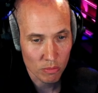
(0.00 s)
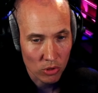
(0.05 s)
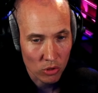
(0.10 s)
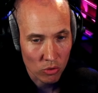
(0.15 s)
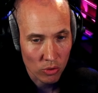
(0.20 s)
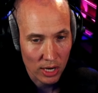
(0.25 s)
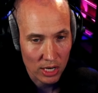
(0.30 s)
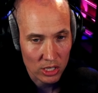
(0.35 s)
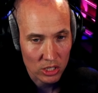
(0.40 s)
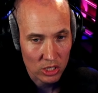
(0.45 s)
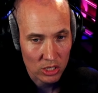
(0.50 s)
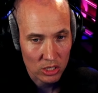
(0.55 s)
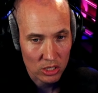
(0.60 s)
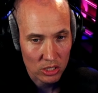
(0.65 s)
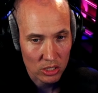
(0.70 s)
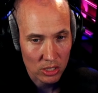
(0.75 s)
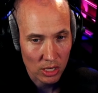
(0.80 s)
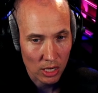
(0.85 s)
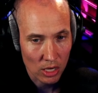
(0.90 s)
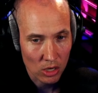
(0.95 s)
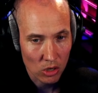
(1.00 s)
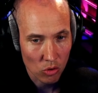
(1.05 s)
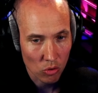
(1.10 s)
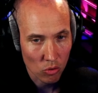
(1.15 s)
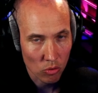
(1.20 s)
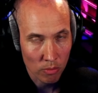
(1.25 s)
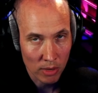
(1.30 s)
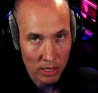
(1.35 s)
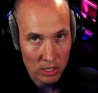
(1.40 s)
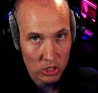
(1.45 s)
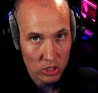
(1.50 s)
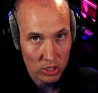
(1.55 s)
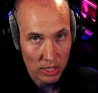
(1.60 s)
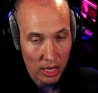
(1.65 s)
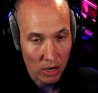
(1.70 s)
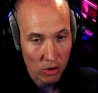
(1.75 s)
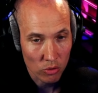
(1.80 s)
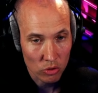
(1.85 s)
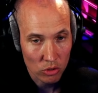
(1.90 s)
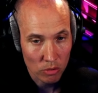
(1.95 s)
crashes. They can go much
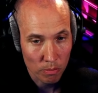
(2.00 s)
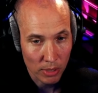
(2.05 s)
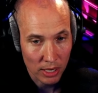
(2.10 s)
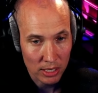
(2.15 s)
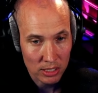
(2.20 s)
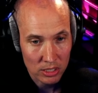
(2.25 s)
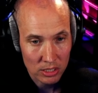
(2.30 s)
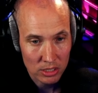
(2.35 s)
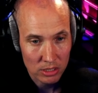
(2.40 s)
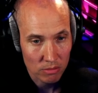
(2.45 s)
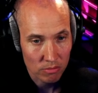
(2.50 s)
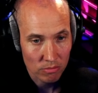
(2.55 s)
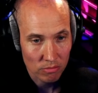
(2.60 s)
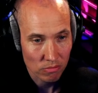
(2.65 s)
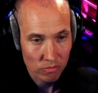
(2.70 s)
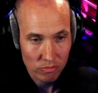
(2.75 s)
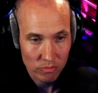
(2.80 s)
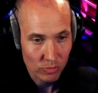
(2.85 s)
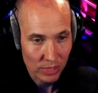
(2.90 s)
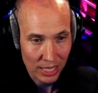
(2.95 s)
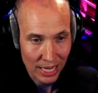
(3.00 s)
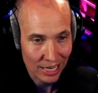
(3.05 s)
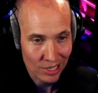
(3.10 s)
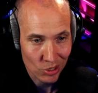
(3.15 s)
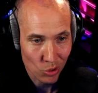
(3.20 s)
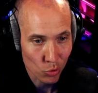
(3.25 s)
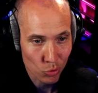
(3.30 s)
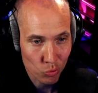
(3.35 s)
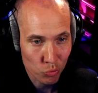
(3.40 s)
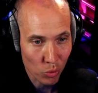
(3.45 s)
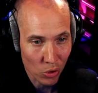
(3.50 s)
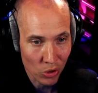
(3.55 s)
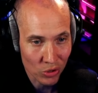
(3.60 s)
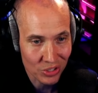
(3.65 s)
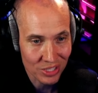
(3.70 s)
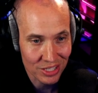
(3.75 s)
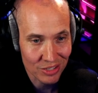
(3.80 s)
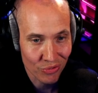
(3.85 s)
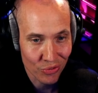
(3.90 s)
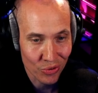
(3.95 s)
louder, but I don't want
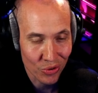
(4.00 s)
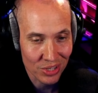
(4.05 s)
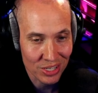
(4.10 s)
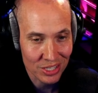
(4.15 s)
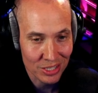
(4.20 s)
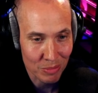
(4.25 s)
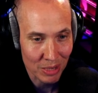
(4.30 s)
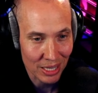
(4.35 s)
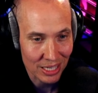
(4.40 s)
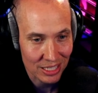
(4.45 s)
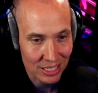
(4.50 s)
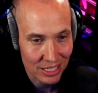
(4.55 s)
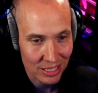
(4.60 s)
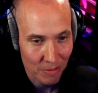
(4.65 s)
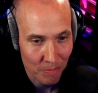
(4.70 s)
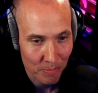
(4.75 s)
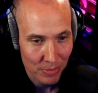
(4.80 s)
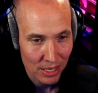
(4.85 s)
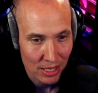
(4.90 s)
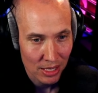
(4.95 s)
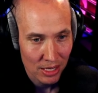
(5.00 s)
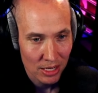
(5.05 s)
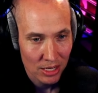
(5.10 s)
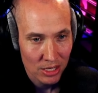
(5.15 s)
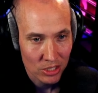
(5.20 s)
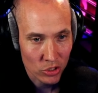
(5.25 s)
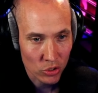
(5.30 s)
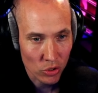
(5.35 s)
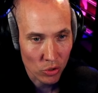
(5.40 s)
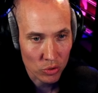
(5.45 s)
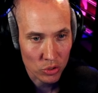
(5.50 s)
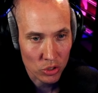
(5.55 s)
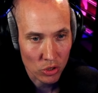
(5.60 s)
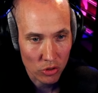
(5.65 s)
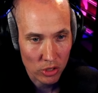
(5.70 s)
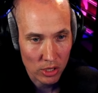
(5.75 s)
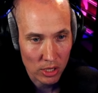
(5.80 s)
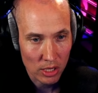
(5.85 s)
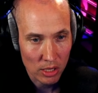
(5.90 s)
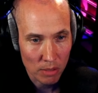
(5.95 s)
it for this mix. So those are
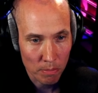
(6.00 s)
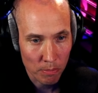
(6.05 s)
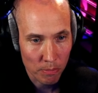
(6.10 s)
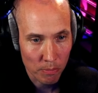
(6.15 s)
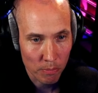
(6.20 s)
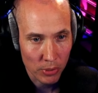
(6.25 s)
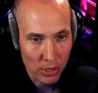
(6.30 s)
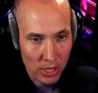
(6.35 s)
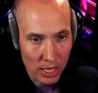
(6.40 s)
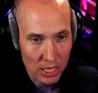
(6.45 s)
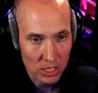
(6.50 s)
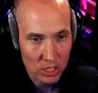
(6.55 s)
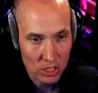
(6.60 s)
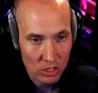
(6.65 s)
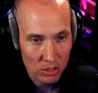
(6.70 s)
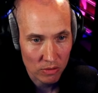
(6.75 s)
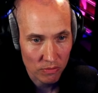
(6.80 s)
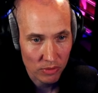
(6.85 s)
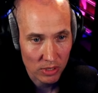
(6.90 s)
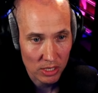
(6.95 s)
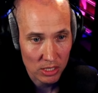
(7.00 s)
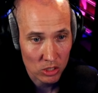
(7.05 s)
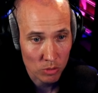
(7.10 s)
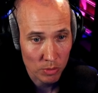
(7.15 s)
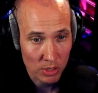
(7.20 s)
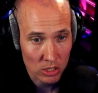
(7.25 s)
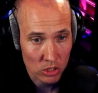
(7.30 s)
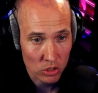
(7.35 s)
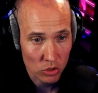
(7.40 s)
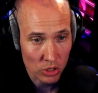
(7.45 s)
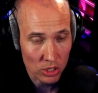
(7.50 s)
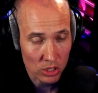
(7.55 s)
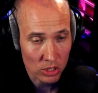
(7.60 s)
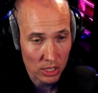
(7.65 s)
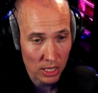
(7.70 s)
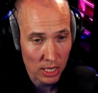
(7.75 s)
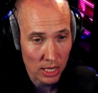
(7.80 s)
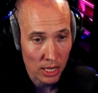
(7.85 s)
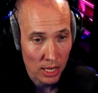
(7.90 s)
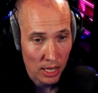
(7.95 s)
the percussion instruments. You can
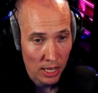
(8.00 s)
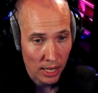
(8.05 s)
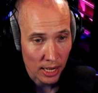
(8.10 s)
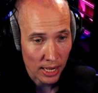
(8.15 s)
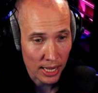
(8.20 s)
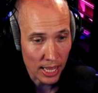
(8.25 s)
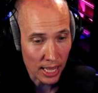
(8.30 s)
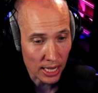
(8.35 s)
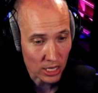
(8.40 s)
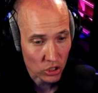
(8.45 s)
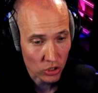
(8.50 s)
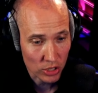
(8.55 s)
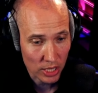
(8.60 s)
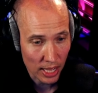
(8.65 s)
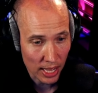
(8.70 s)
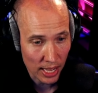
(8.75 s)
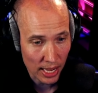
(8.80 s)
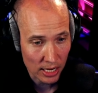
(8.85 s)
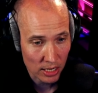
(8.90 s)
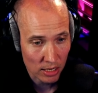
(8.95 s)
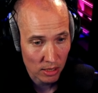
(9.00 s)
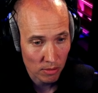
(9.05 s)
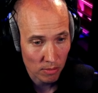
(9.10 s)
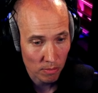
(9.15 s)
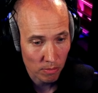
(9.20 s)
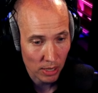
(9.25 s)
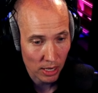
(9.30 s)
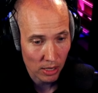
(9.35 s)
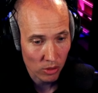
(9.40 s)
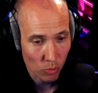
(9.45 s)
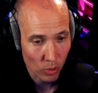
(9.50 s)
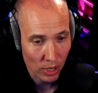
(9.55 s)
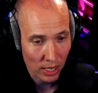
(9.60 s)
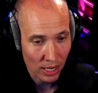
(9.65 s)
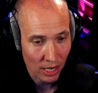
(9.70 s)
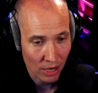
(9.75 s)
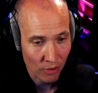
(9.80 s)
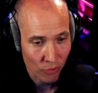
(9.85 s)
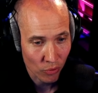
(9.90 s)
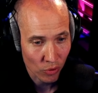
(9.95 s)
see I actually added, by the way,
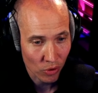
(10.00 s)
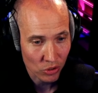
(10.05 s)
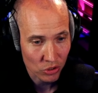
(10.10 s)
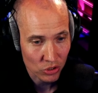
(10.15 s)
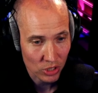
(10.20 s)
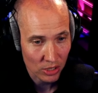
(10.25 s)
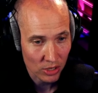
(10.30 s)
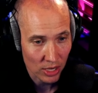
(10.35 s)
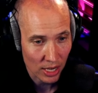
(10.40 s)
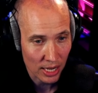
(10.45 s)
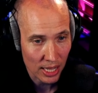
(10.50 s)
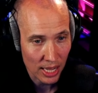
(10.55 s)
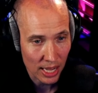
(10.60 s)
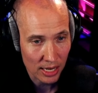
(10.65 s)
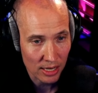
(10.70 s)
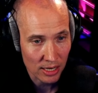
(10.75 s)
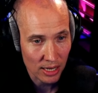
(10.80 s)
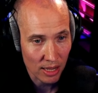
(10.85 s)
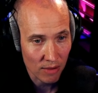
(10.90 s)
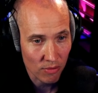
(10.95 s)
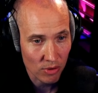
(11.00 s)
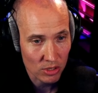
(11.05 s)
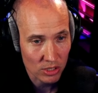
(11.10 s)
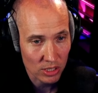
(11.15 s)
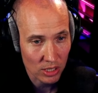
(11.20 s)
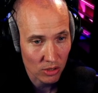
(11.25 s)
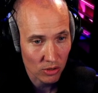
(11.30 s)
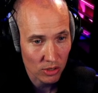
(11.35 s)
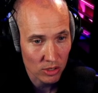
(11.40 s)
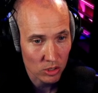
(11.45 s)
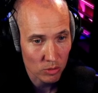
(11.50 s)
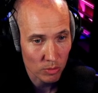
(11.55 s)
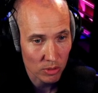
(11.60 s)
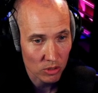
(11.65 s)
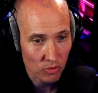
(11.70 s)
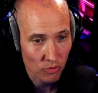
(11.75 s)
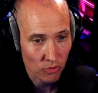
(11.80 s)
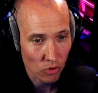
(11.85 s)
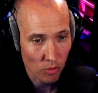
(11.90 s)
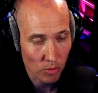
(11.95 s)
I forgot to tell you, I added every single instrument
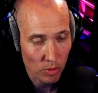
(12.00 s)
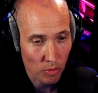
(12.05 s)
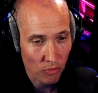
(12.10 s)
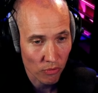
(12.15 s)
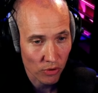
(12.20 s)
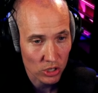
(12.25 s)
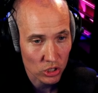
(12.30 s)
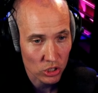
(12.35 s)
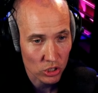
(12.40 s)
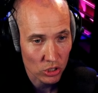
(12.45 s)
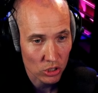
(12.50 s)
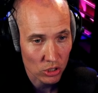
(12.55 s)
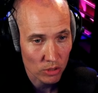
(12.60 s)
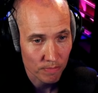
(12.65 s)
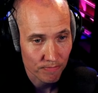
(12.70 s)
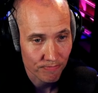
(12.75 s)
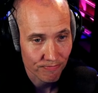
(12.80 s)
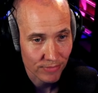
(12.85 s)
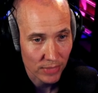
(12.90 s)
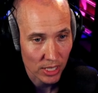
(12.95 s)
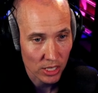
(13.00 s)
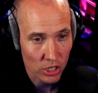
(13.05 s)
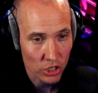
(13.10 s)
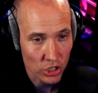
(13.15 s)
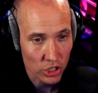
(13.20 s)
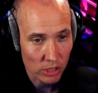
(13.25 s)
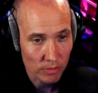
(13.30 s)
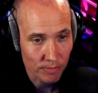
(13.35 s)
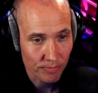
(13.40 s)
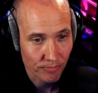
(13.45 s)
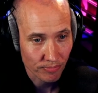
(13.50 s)
from the professional edition,